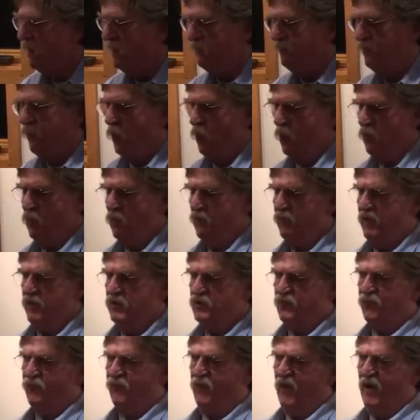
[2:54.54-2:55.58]
For
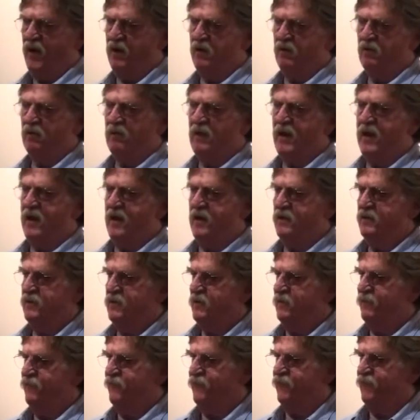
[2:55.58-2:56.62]
this fair land
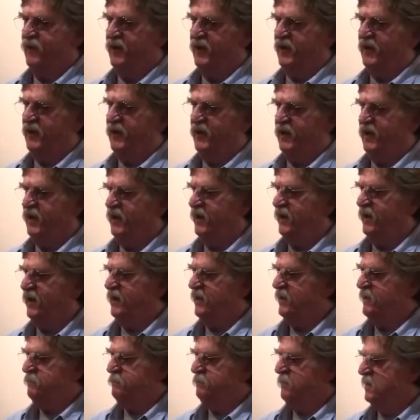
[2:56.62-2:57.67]
of
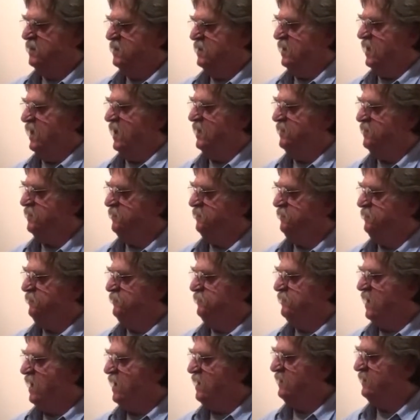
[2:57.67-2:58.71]
freedom, I do
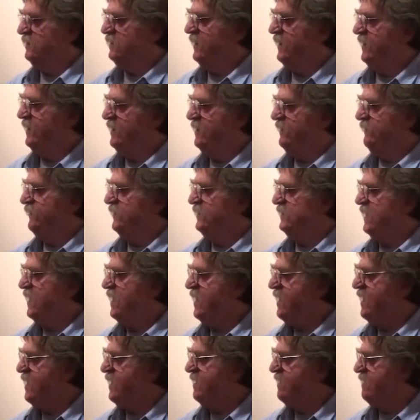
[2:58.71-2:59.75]
not give a
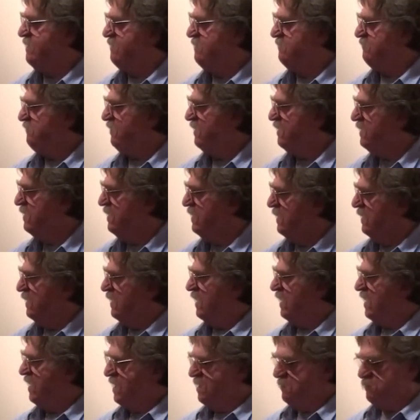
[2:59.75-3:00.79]
damn.
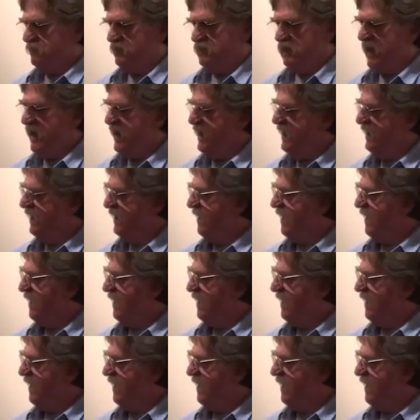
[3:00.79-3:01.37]
I'm glad